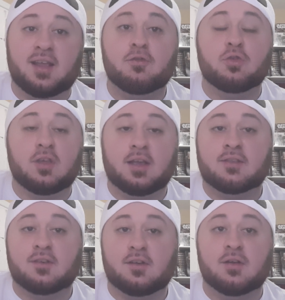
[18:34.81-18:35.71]
If you think
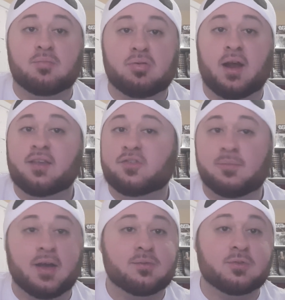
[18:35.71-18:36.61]
it's a good price, you
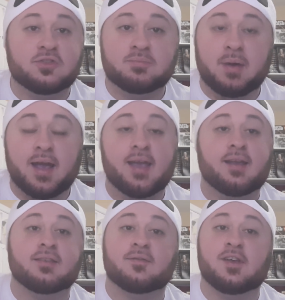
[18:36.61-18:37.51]
might as well just buy it,
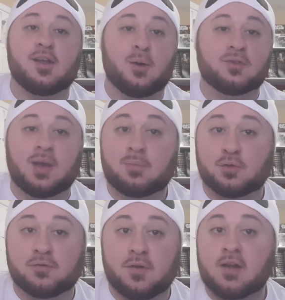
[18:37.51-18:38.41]
because if it goes up, you're
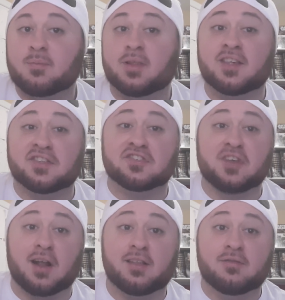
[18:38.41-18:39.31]
fucked. But this is
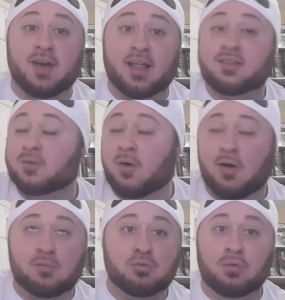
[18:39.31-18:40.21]
Scarlet and Violet, so
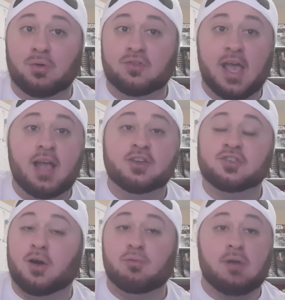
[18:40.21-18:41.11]
all rules
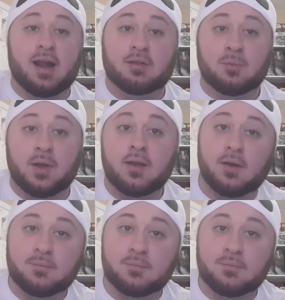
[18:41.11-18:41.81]
just go right out the window.